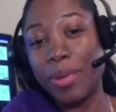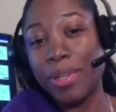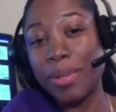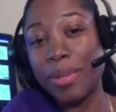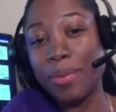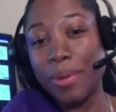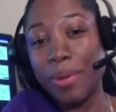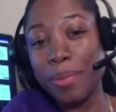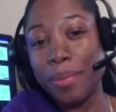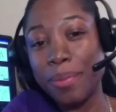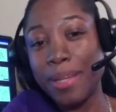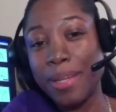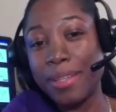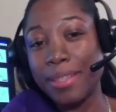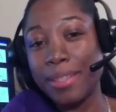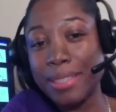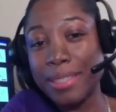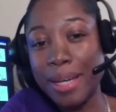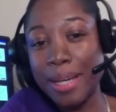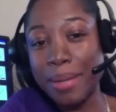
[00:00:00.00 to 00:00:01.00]
what better
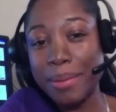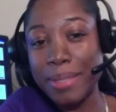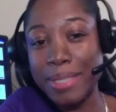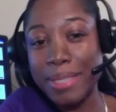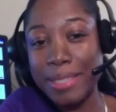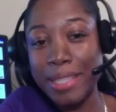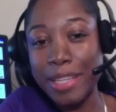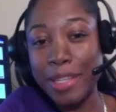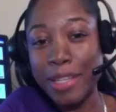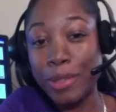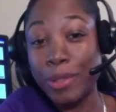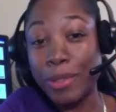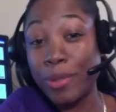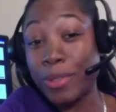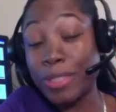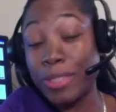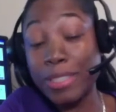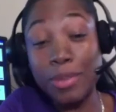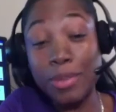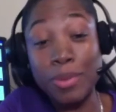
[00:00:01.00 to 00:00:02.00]
time to stay indoors?
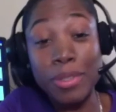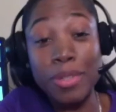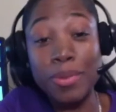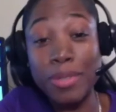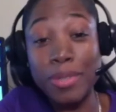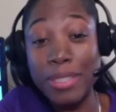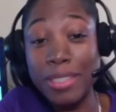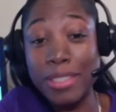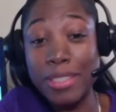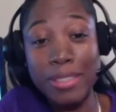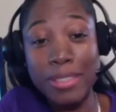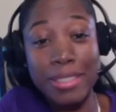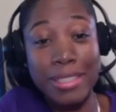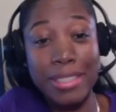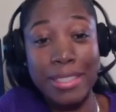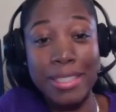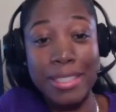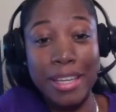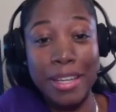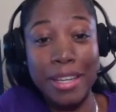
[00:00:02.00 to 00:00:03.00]
Because we're still
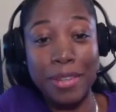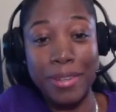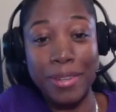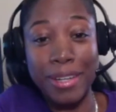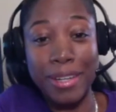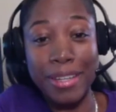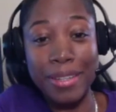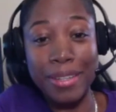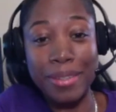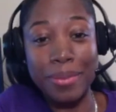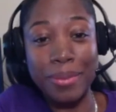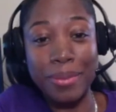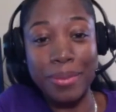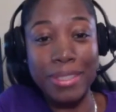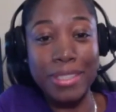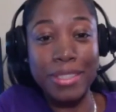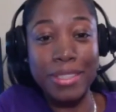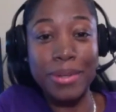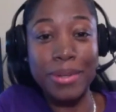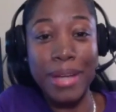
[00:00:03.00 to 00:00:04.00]
entertained, right? We
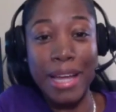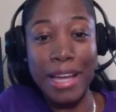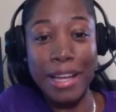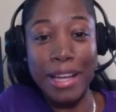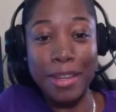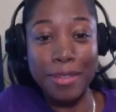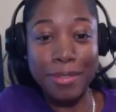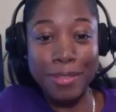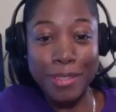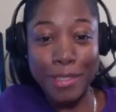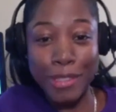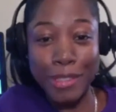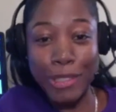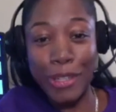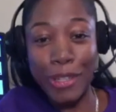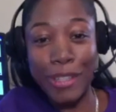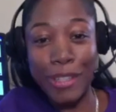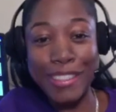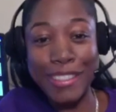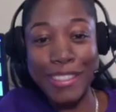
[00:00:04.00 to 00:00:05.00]
still have the
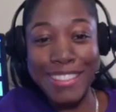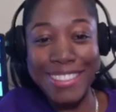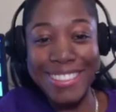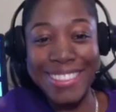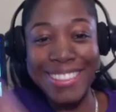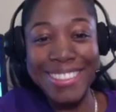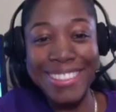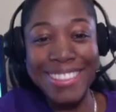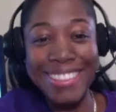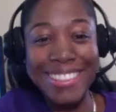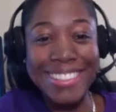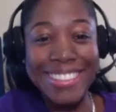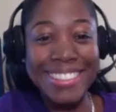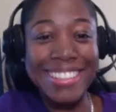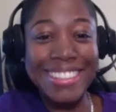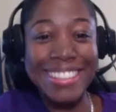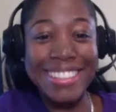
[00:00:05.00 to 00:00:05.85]
charts to